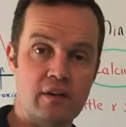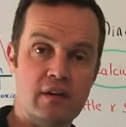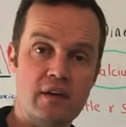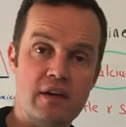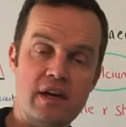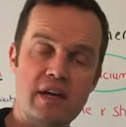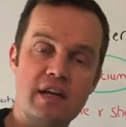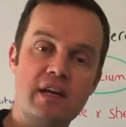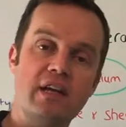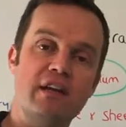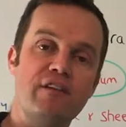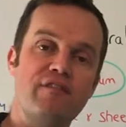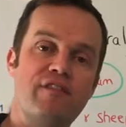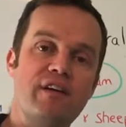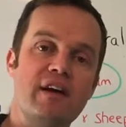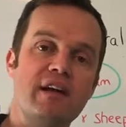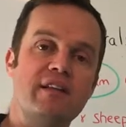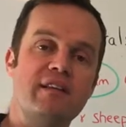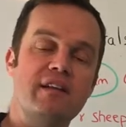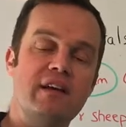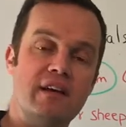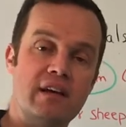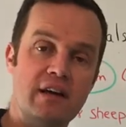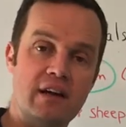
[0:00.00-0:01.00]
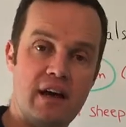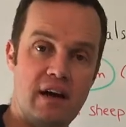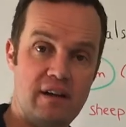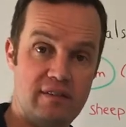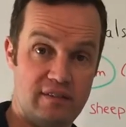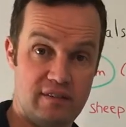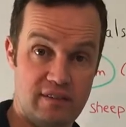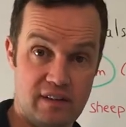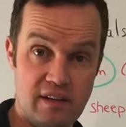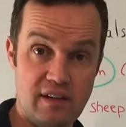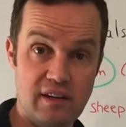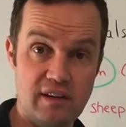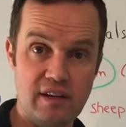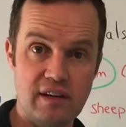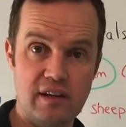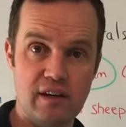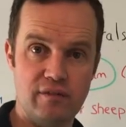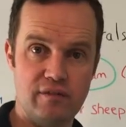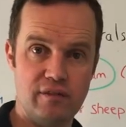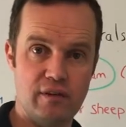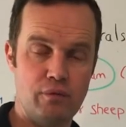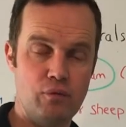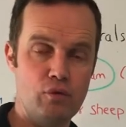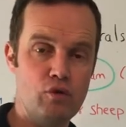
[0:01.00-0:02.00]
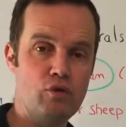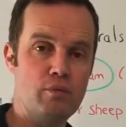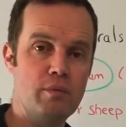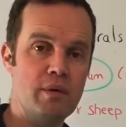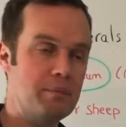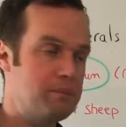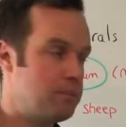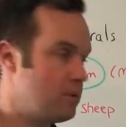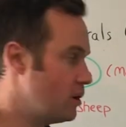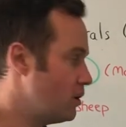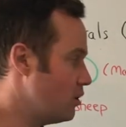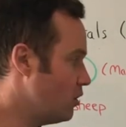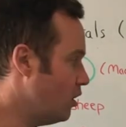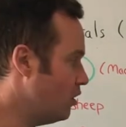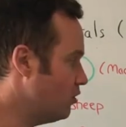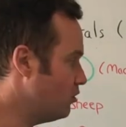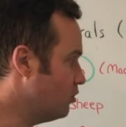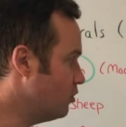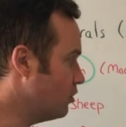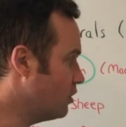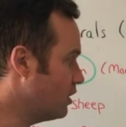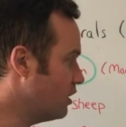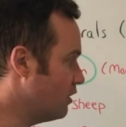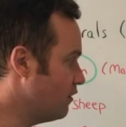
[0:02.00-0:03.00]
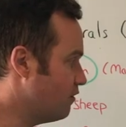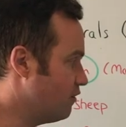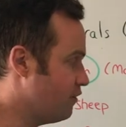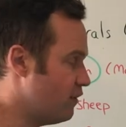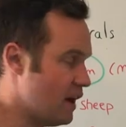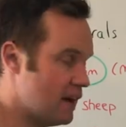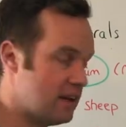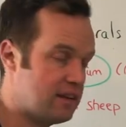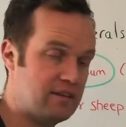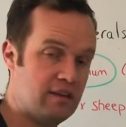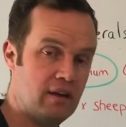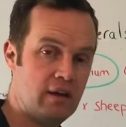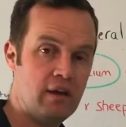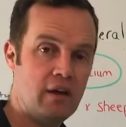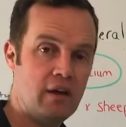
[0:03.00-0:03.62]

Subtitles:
It can affect the acidity of the rumen, but it also can affect,